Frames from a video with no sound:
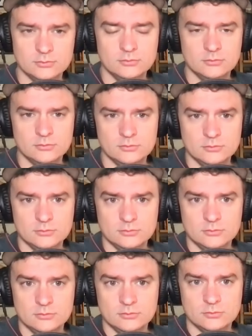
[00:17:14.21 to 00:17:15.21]

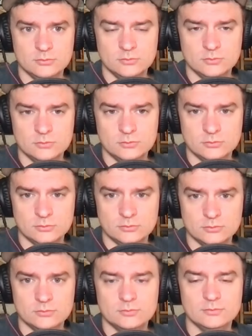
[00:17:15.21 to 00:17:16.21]

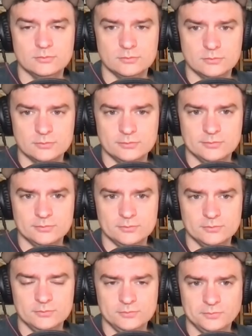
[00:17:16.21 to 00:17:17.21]

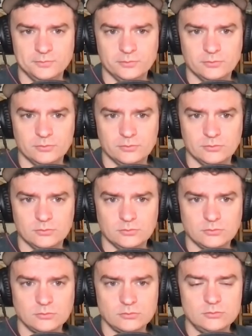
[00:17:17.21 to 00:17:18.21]

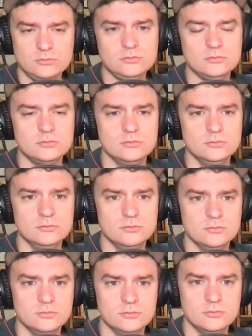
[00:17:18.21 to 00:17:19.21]

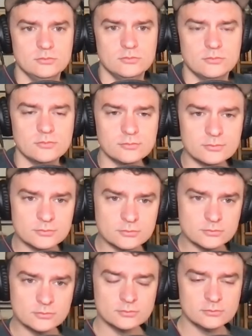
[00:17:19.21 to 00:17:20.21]

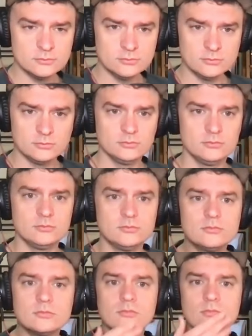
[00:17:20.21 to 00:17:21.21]

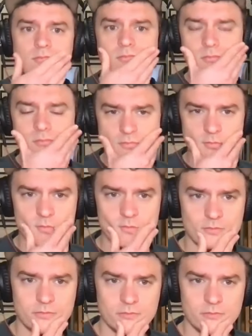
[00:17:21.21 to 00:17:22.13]
(not speaking)